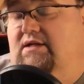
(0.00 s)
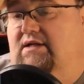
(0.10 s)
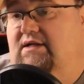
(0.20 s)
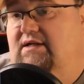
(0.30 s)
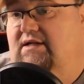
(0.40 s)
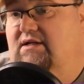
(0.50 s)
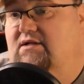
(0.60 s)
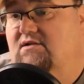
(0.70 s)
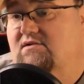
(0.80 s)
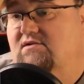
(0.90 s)

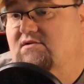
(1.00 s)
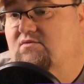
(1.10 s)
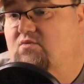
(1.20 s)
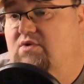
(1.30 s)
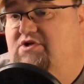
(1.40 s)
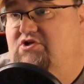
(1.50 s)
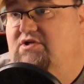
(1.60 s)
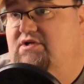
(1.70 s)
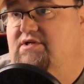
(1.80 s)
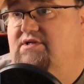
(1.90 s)
uh,
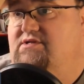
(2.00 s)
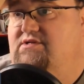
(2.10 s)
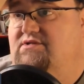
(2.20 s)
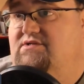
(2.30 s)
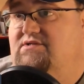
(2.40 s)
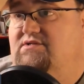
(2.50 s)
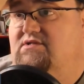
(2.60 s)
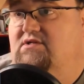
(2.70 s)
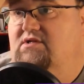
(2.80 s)
which is,